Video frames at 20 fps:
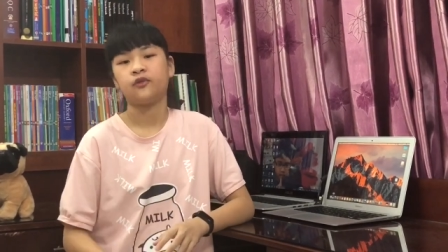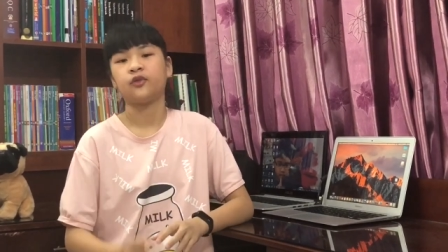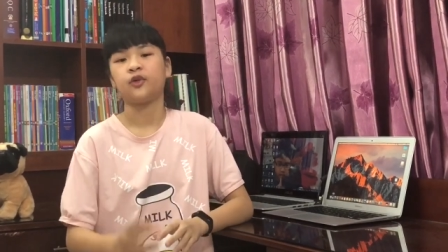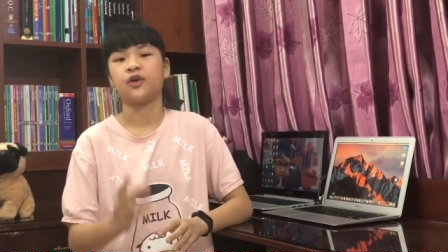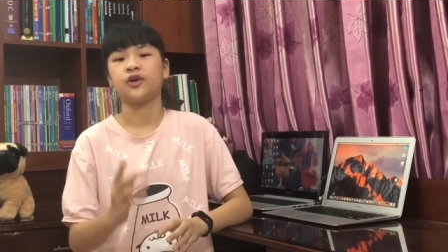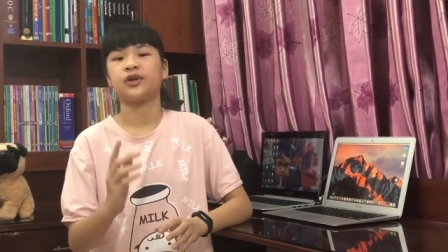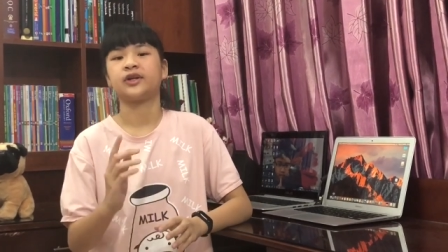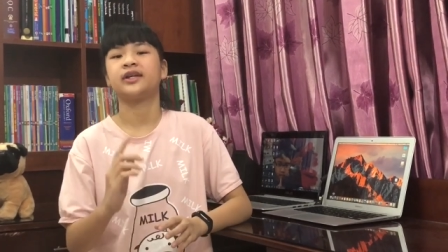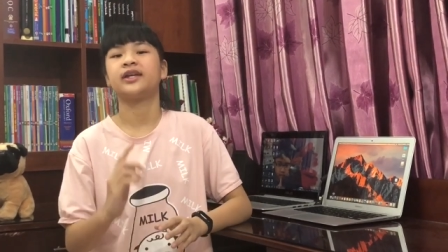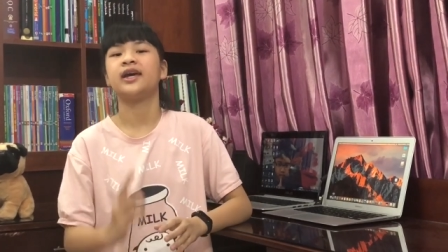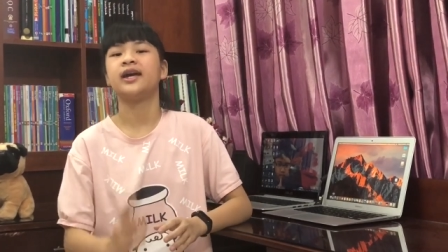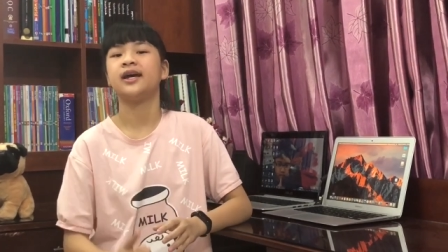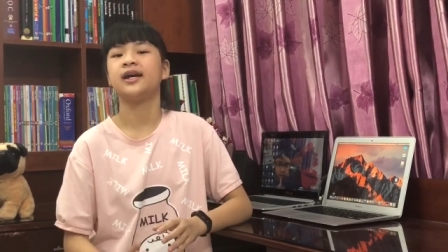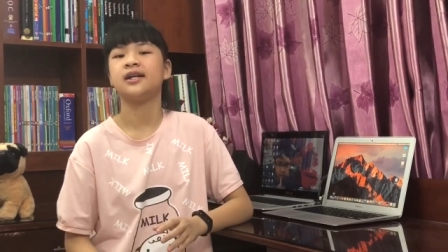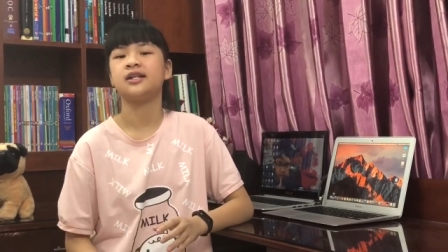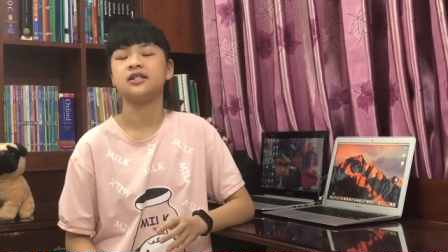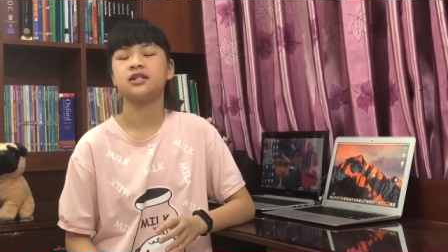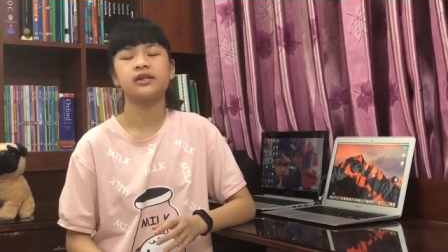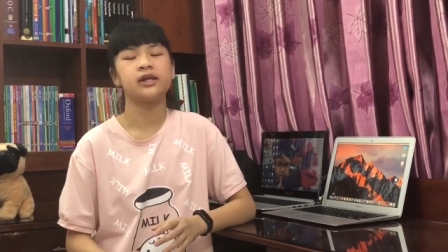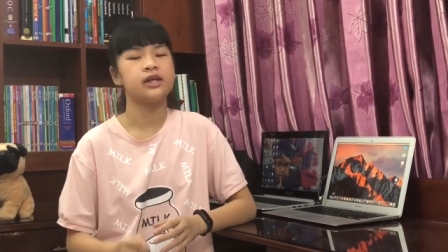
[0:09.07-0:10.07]
for
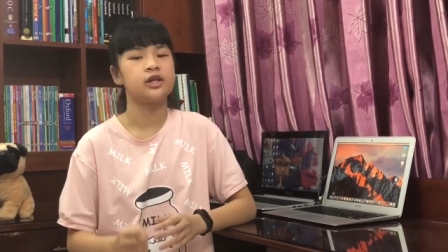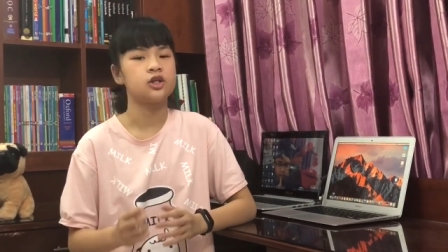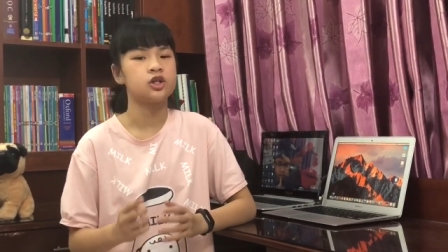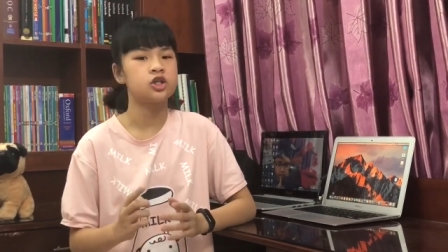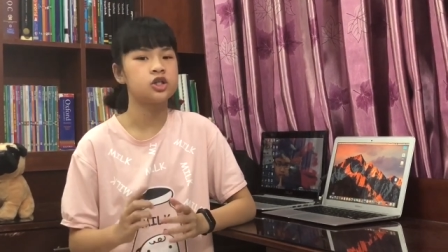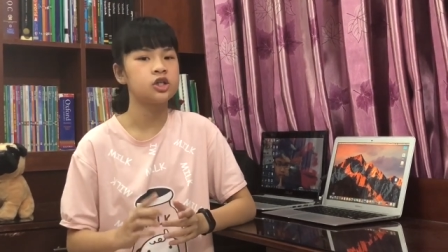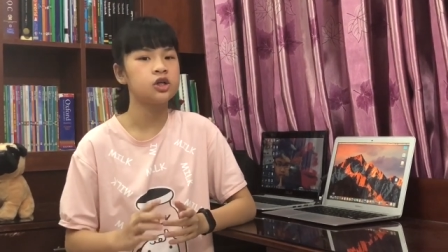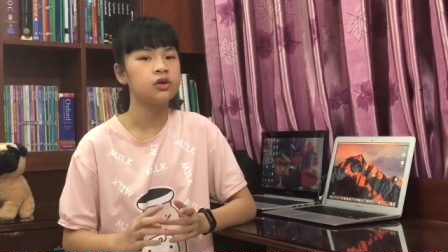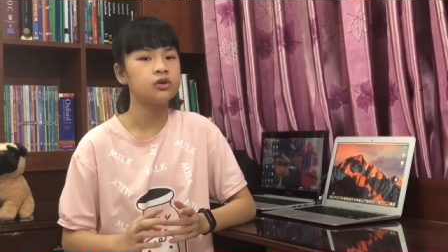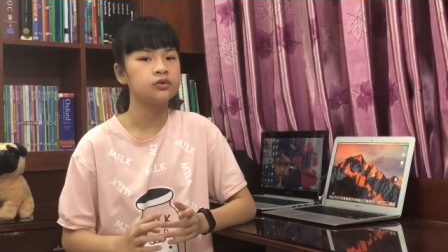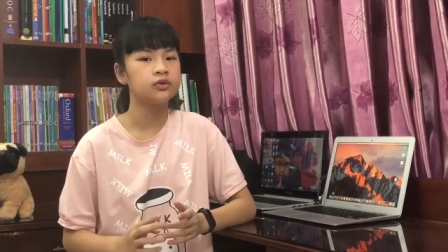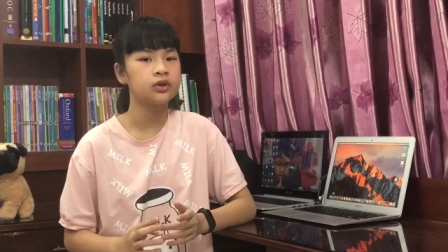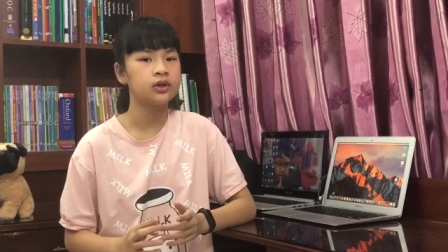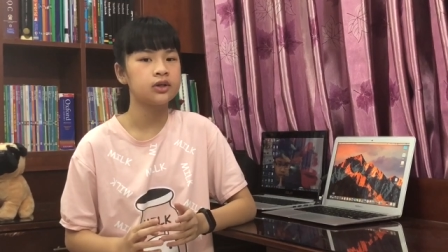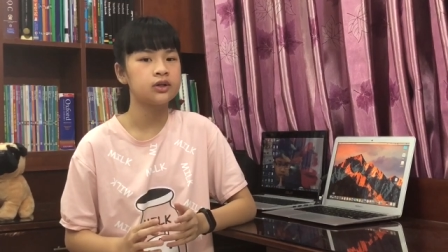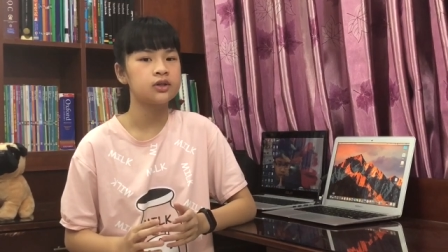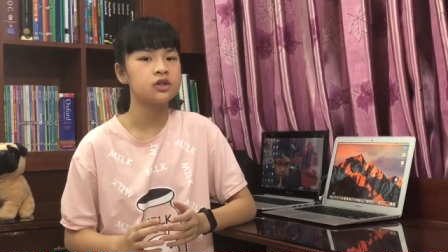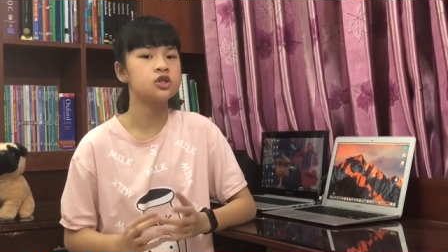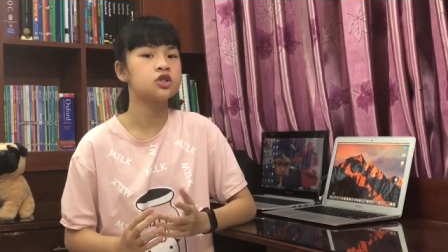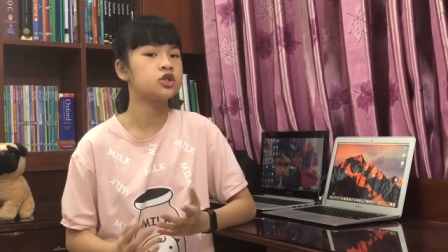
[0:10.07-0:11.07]
kids and
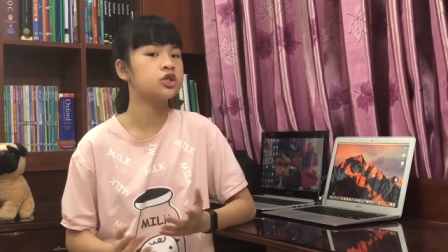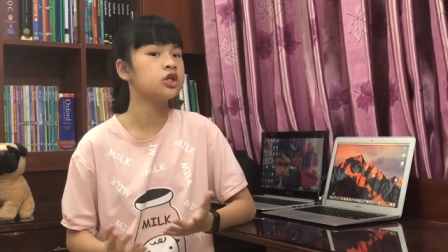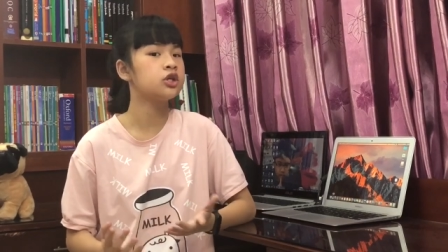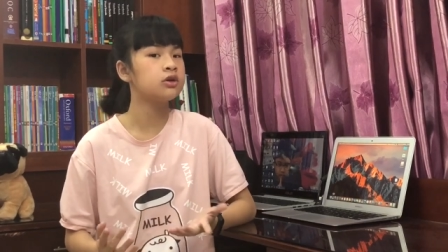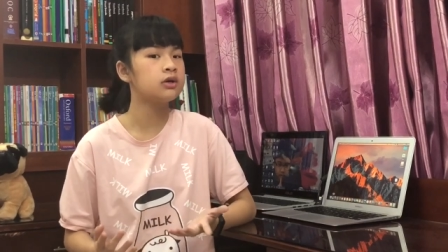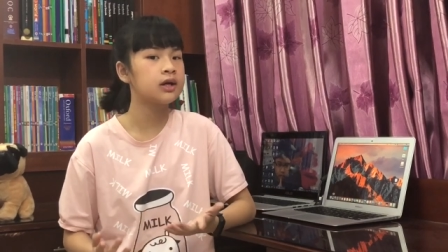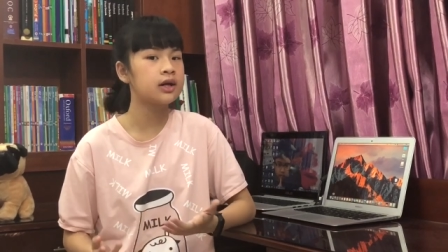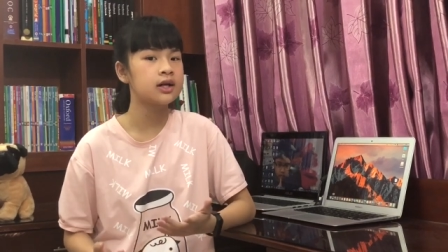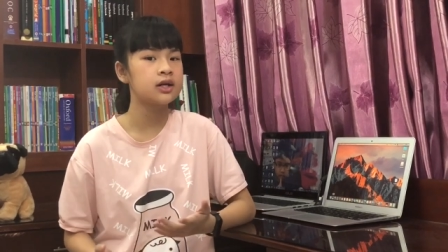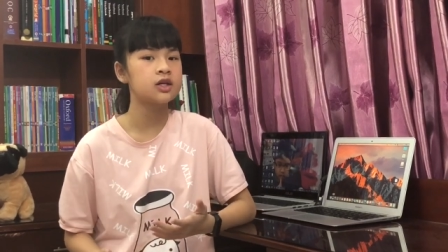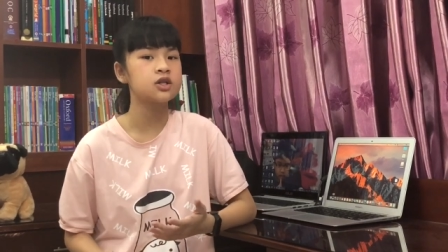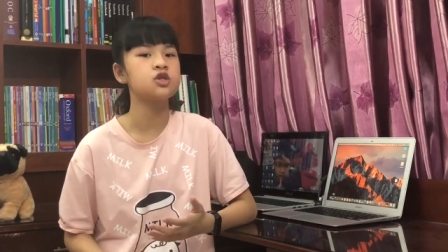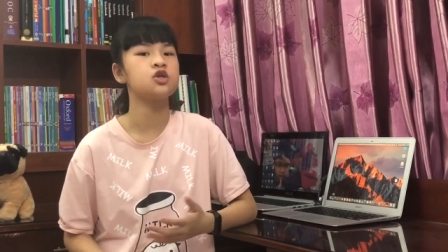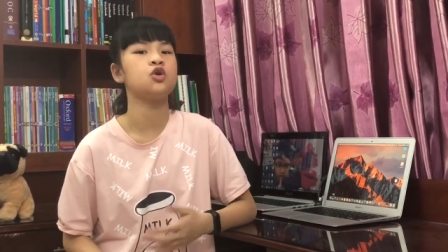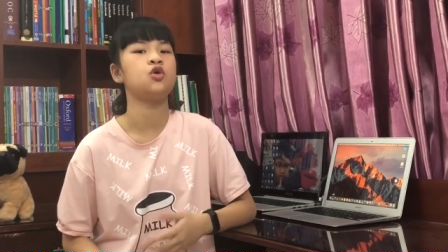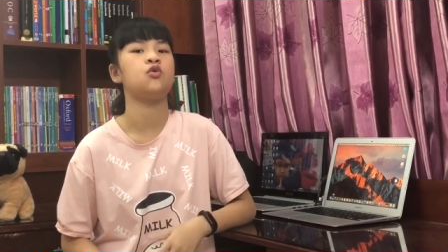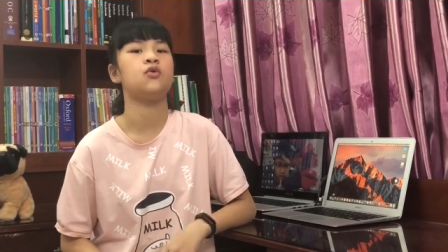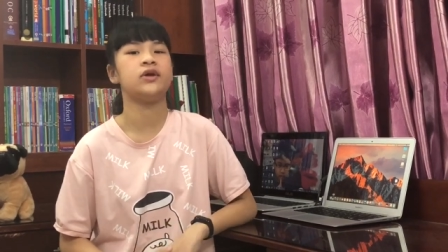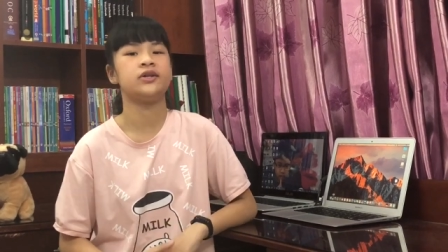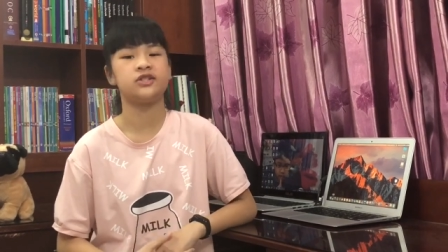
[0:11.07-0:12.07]
children, students
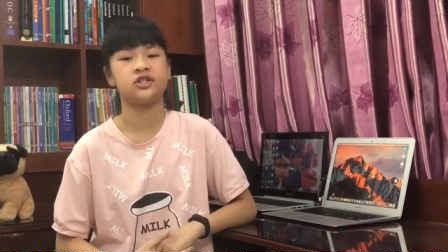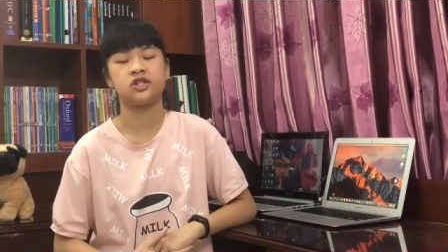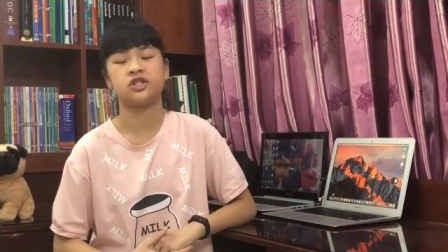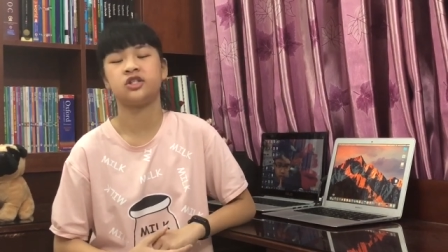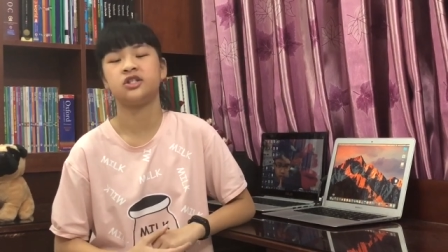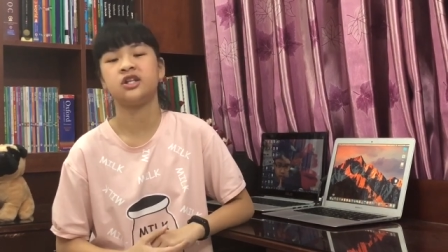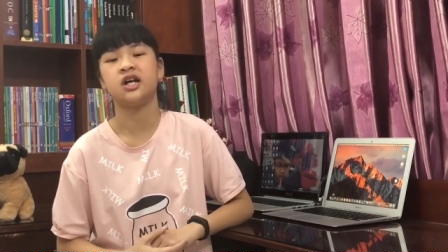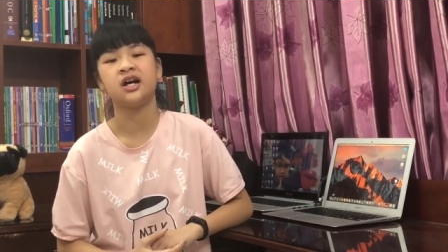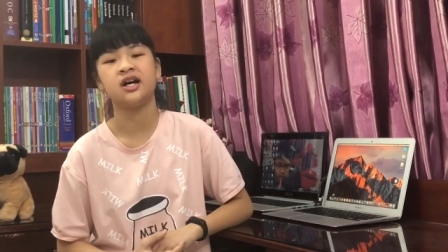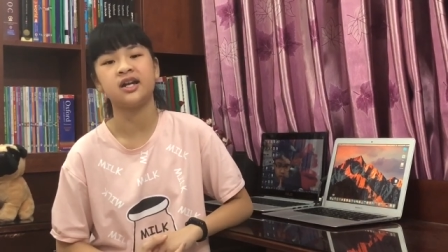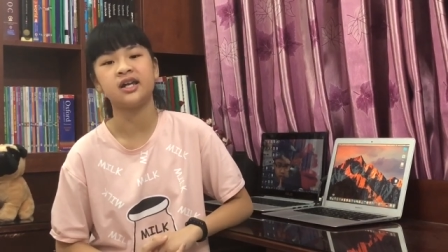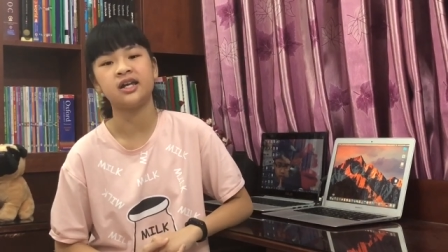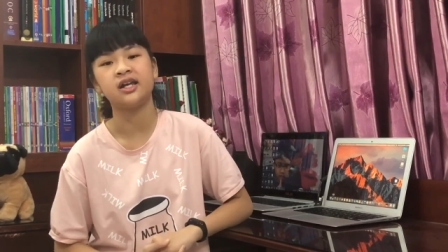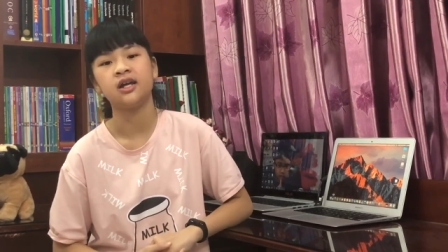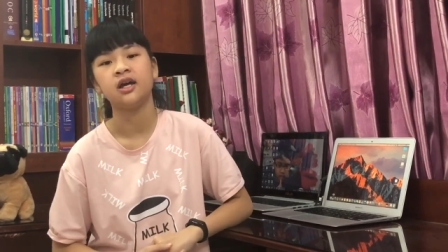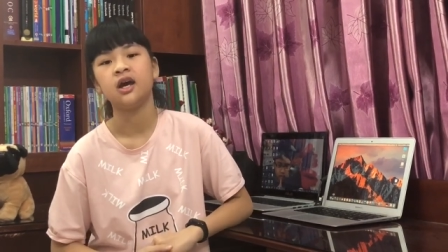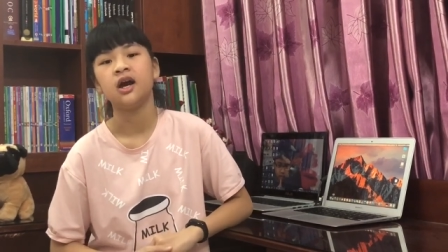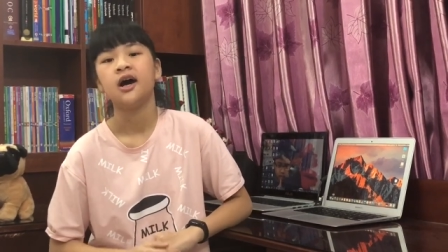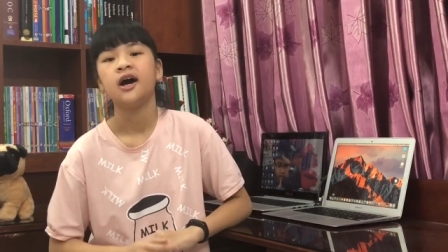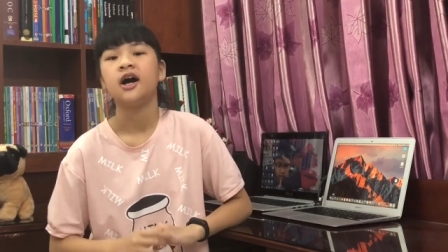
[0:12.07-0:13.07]
who want to
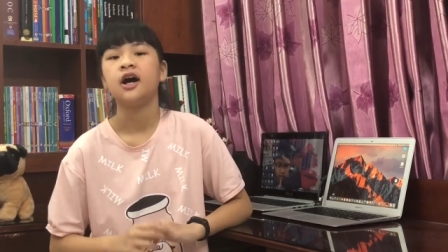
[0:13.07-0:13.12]
study